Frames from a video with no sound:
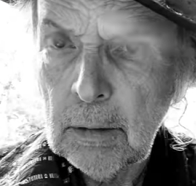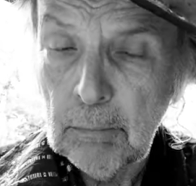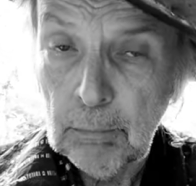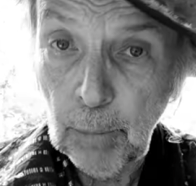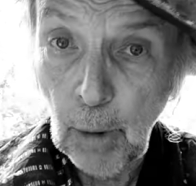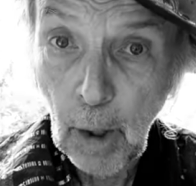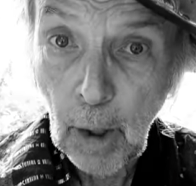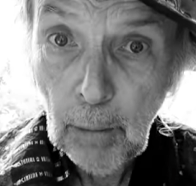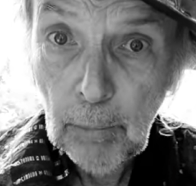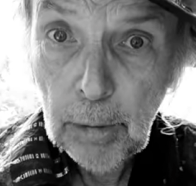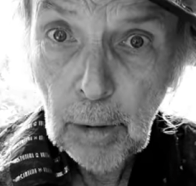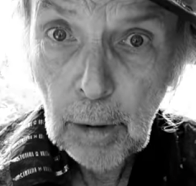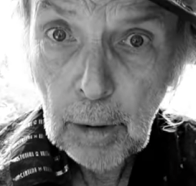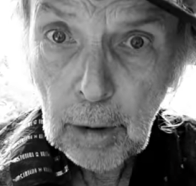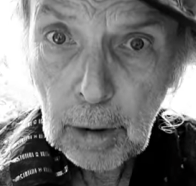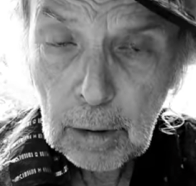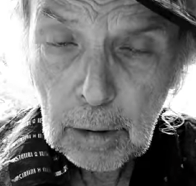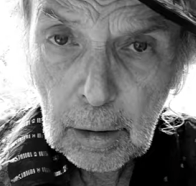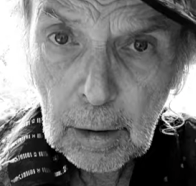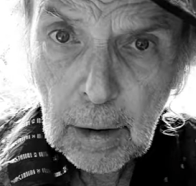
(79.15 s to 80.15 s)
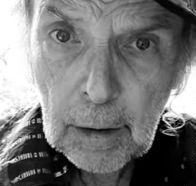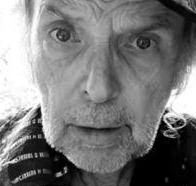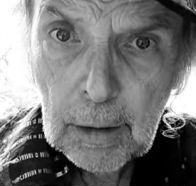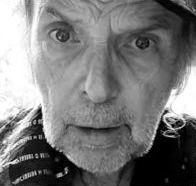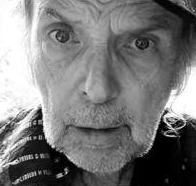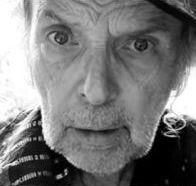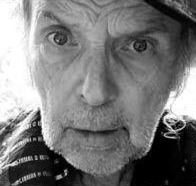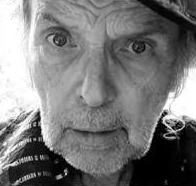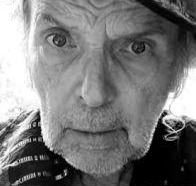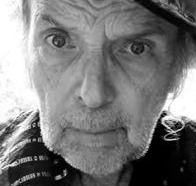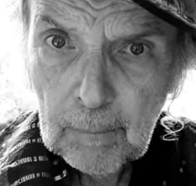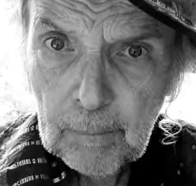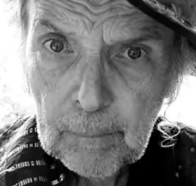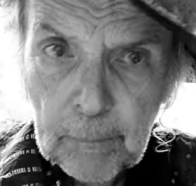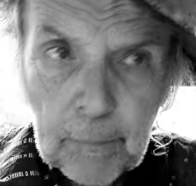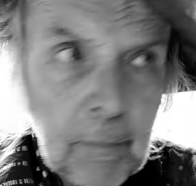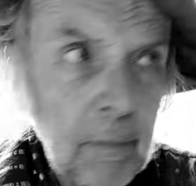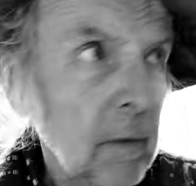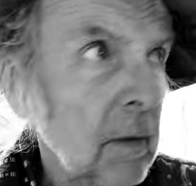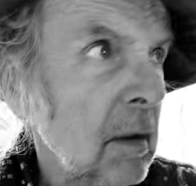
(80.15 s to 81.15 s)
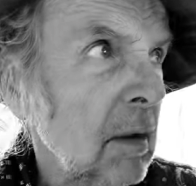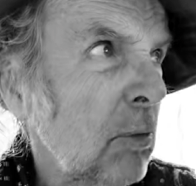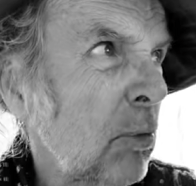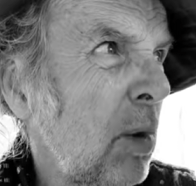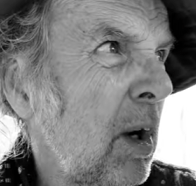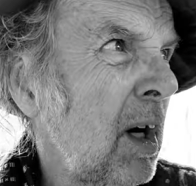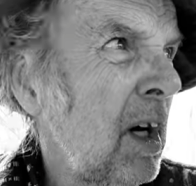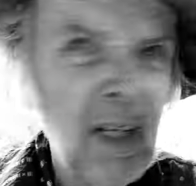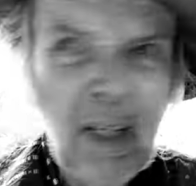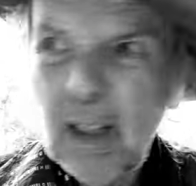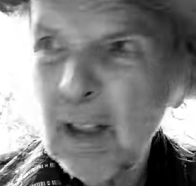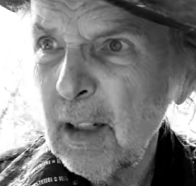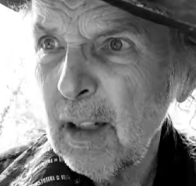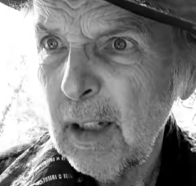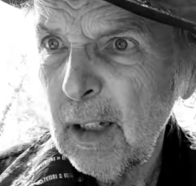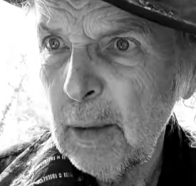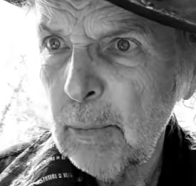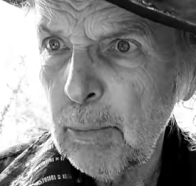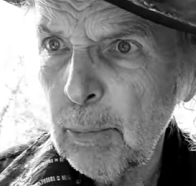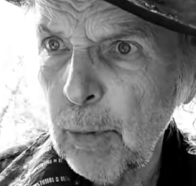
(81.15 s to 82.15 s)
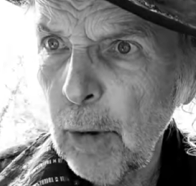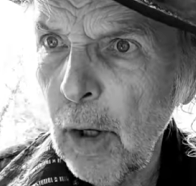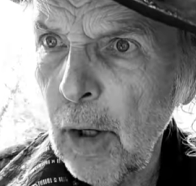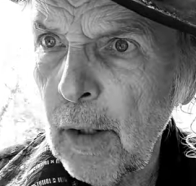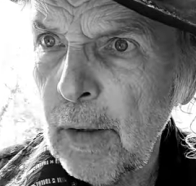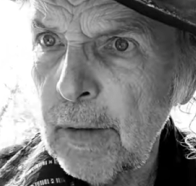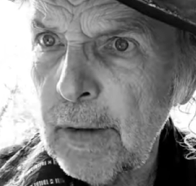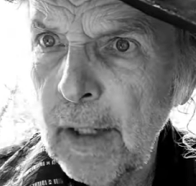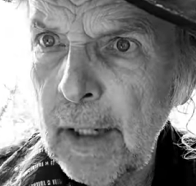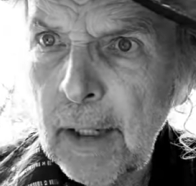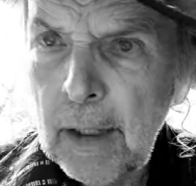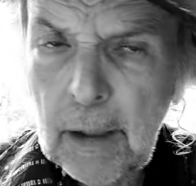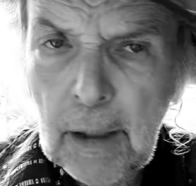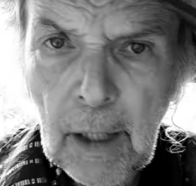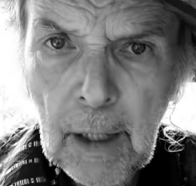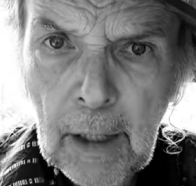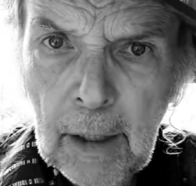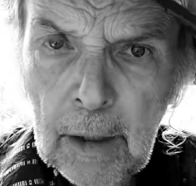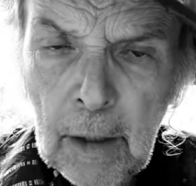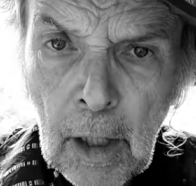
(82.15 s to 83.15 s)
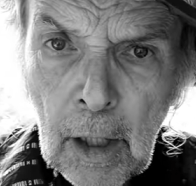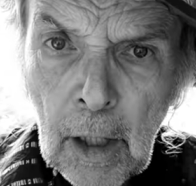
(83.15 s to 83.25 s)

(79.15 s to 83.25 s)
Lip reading: publicly, in broad daylight,